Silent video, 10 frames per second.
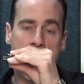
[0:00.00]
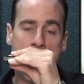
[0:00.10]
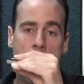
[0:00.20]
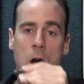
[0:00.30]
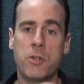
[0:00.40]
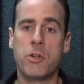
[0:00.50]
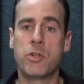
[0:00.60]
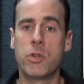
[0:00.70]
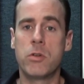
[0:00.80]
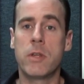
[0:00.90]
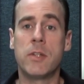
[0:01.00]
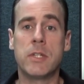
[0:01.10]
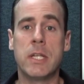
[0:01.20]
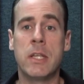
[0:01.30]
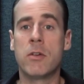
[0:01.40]
On your tuner, that's
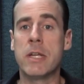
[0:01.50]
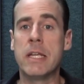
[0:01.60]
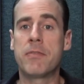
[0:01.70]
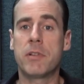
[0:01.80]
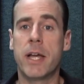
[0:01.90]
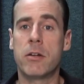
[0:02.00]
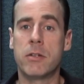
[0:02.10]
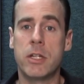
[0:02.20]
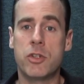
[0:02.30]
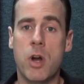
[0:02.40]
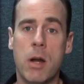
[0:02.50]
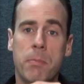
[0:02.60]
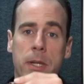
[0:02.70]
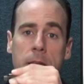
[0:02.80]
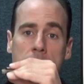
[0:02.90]
either E flat or D sharp.
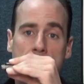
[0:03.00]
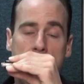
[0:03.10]
Again,